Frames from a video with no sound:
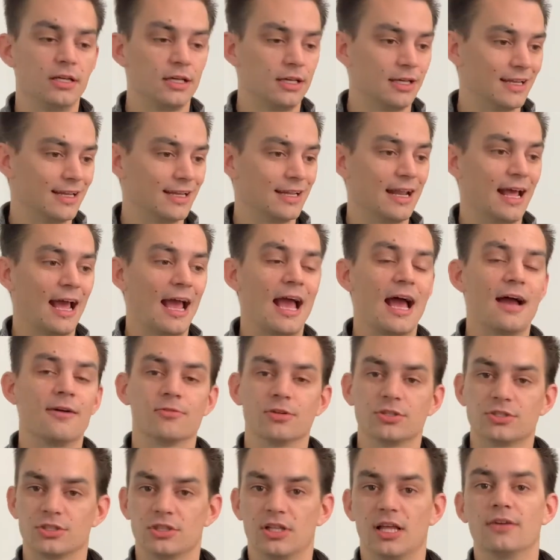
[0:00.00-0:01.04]
get an
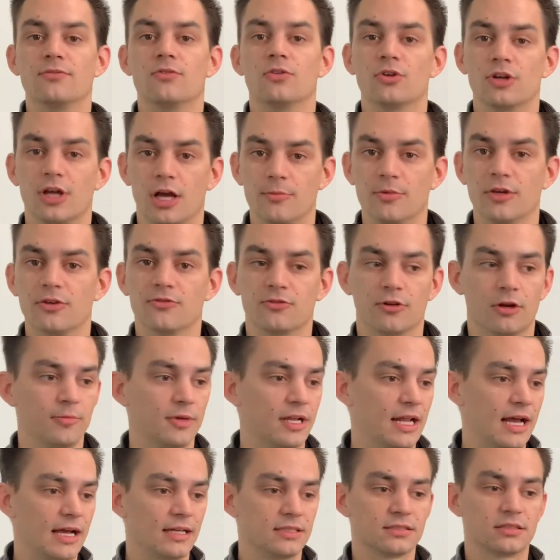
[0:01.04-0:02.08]
average level coming from
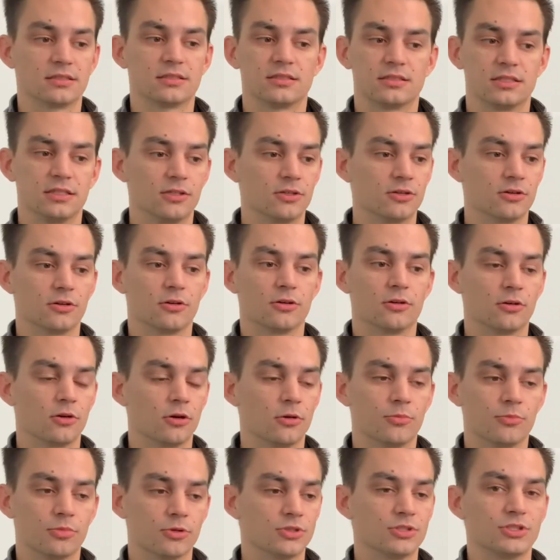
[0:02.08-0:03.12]
it, ask the singer
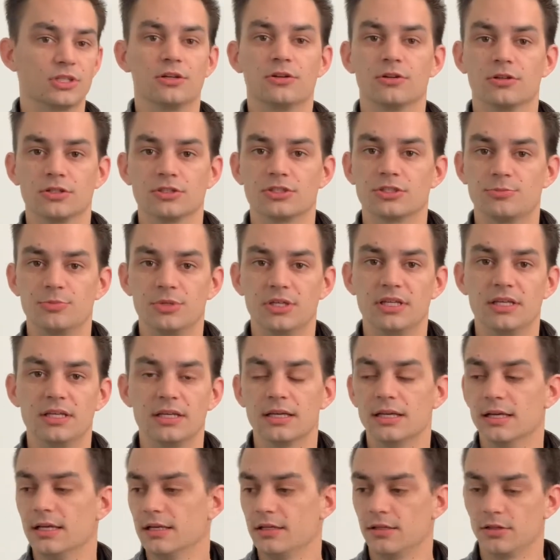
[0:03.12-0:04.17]
or presenter to speak,